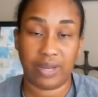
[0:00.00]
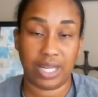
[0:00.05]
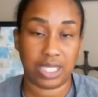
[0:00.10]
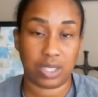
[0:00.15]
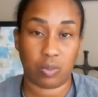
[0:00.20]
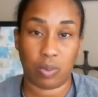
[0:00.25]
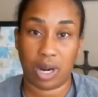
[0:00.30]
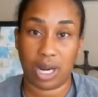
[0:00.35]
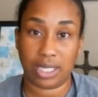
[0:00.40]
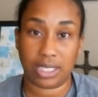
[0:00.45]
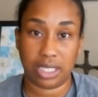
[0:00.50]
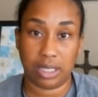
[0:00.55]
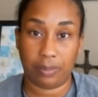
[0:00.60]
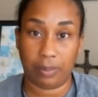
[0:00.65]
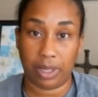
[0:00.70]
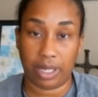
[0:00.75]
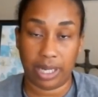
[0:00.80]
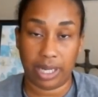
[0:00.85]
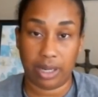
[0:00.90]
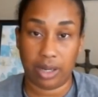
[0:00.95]
That's where I
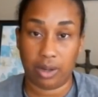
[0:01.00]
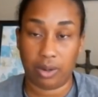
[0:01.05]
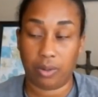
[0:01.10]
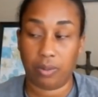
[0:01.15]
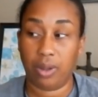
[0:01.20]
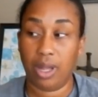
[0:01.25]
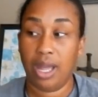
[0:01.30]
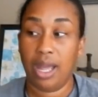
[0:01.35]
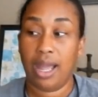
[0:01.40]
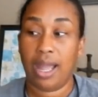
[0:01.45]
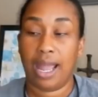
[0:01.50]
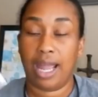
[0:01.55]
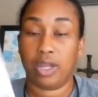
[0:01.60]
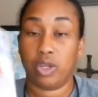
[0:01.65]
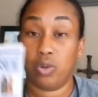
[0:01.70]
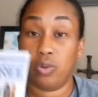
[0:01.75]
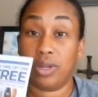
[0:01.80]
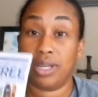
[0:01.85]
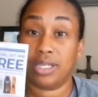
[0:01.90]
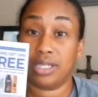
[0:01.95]
typically go,
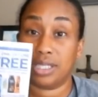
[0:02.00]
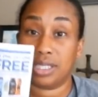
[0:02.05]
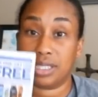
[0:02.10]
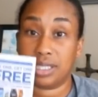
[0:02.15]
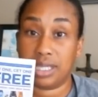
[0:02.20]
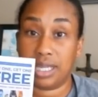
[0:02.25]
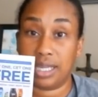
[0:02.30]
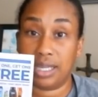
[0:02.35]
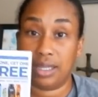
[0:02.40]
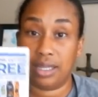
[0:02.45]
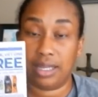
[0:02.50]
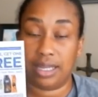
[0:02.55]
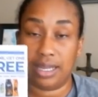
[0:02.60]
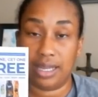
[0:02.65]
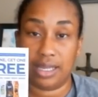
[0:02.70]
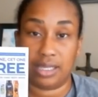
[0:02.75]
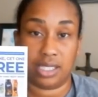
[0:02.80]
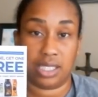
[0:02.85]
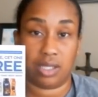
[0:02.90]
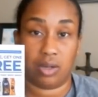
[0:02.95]
and you can see
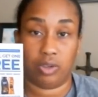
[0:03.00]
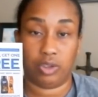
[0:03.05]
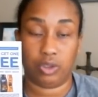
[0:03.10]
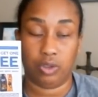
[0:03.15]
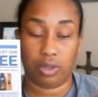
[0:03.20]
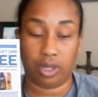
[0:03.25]
the inserts.